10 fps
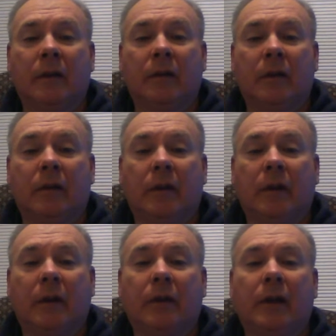in
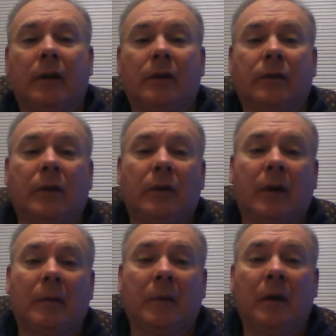another day or
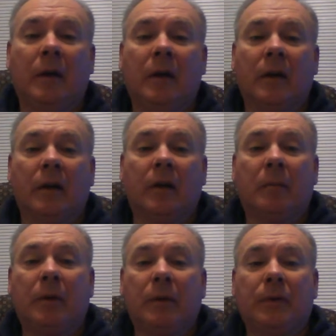so, I'm
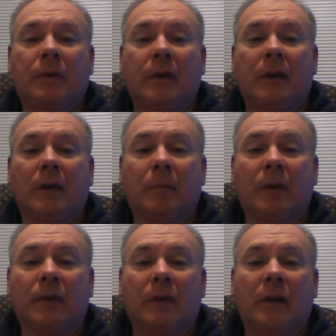going to post a
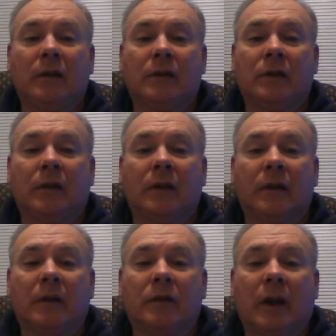presentation
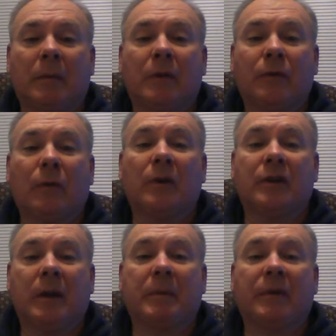on chapter 4
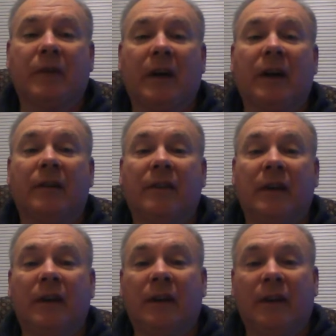and chapter 5,
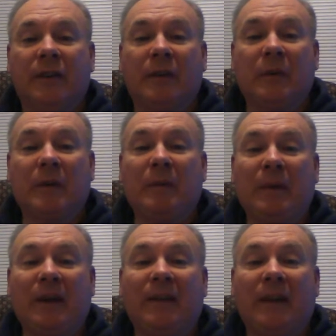so that we can
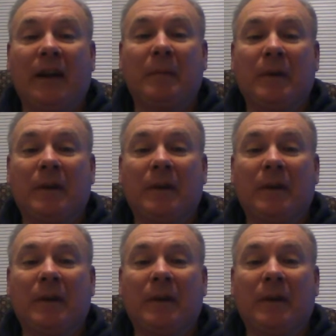begin that